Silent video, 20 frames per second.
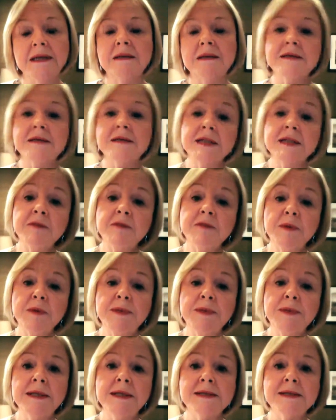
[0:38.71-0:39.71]
The
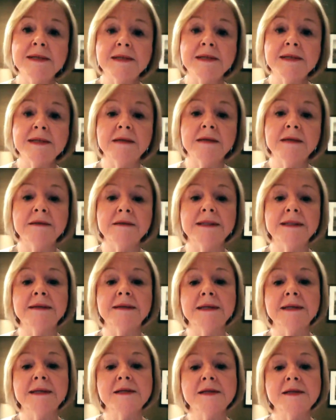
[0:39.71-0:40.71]
CFPB is
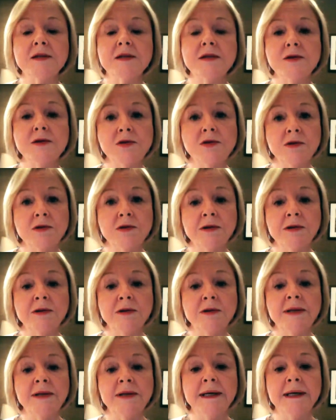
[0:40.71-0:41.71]
signaling that it's
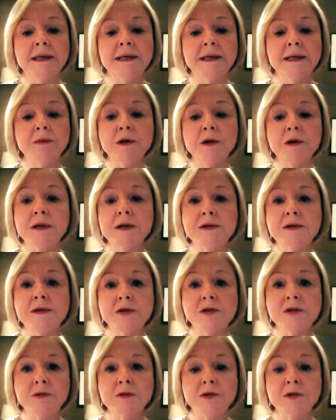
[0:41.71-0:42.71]
concerned that immigrant
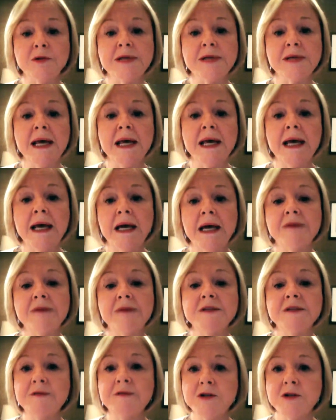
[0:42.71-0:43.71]
consumers have
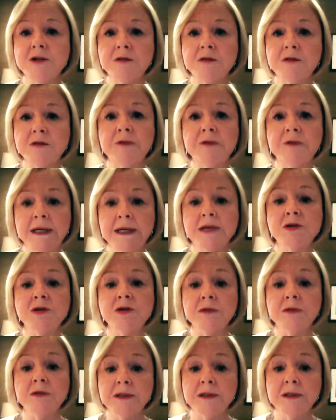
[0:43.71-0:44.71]
sufficient
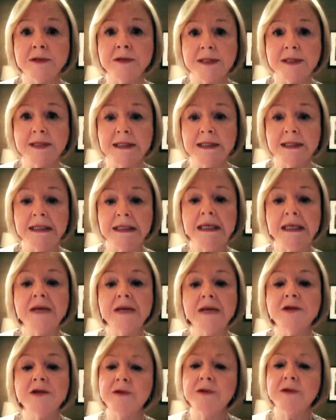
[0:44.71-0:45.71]
financial literacy,
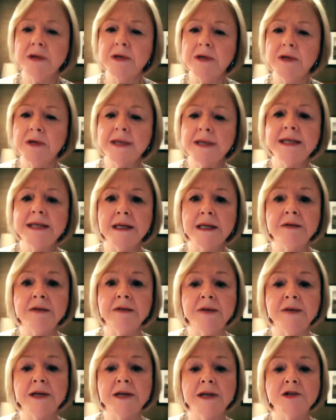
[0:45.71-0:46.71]
so they're not taken
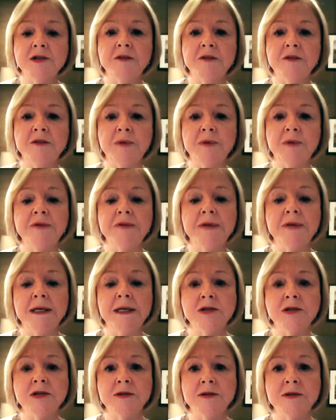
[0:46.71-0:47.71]
advantage of by
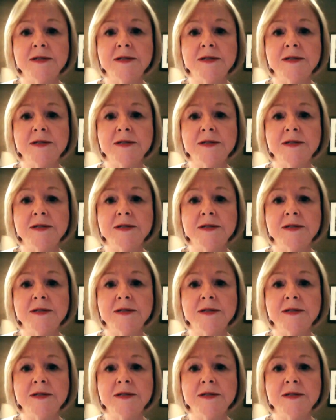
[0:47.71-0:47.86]
financial